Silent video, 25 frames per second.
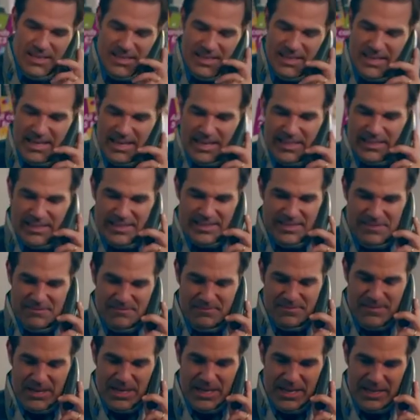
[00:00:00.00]
Yeah, it's
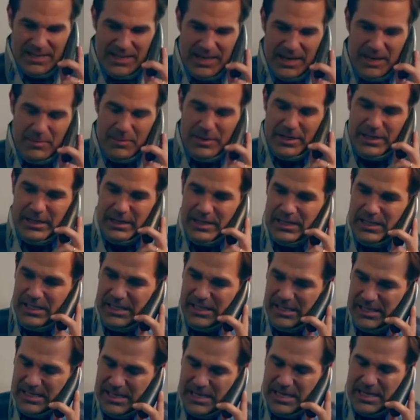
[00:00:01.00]
not happening.
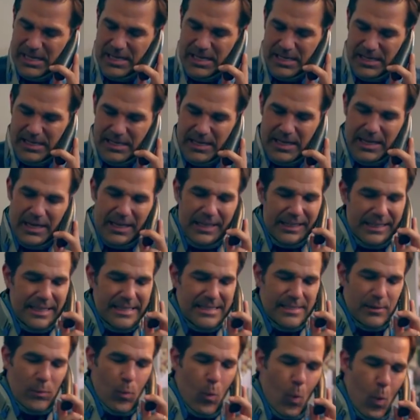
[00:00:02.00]

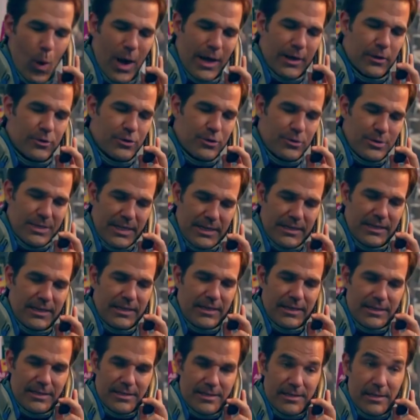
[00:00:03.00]
Listen, why don't you take the
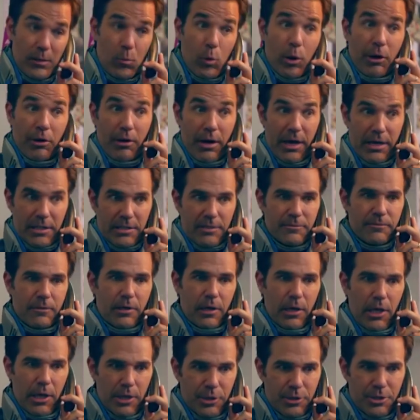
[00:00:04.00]
kids somewhere nice for
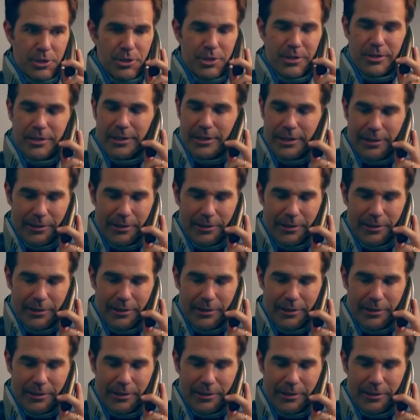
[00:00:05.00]
lunch, you